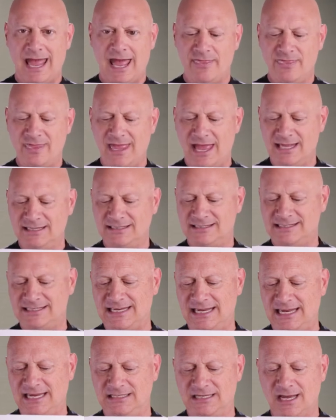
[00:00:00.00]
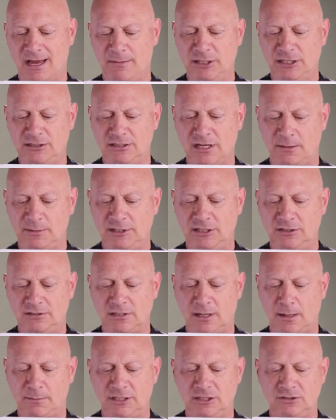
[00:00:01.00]
and then see
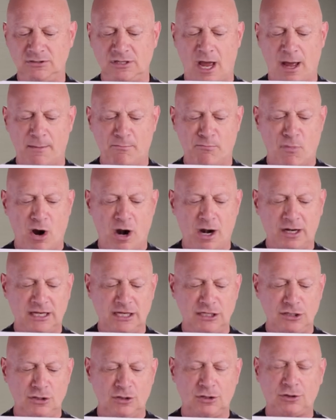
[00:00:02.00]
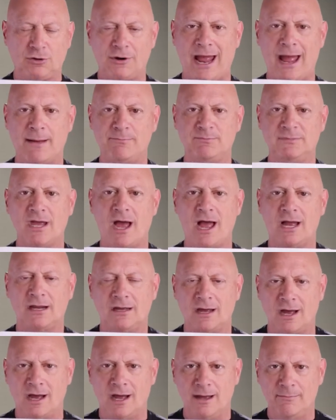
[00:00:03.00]

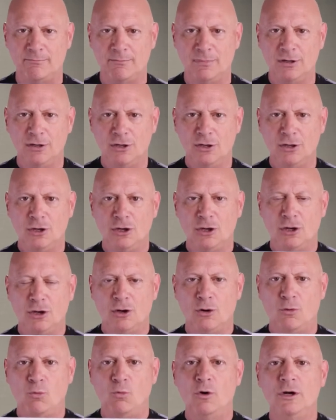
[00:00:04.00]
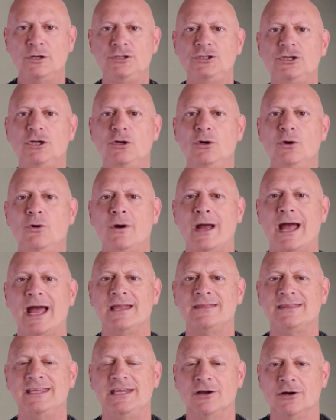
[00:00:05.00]
www.marketyourcrap.com. Would you,
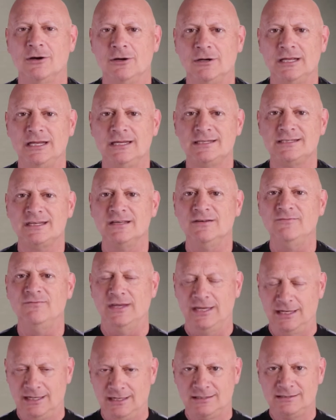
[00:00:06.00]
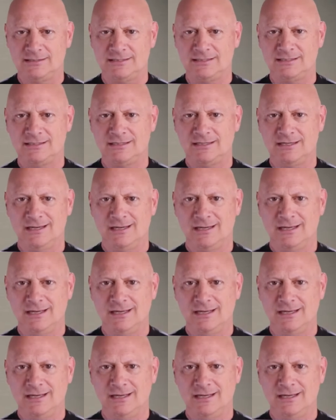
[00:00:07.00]
at the earliest convenience,